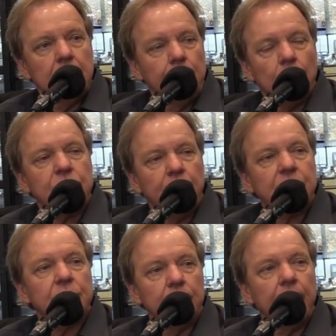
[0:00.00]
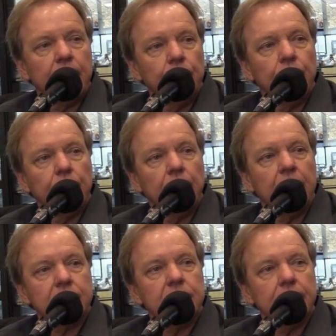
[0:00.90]
the most special of my career,
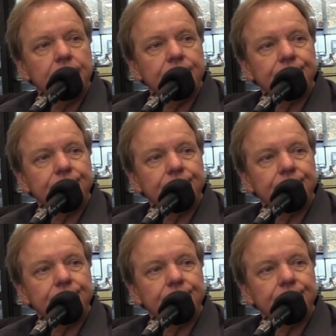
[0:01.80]
honestly.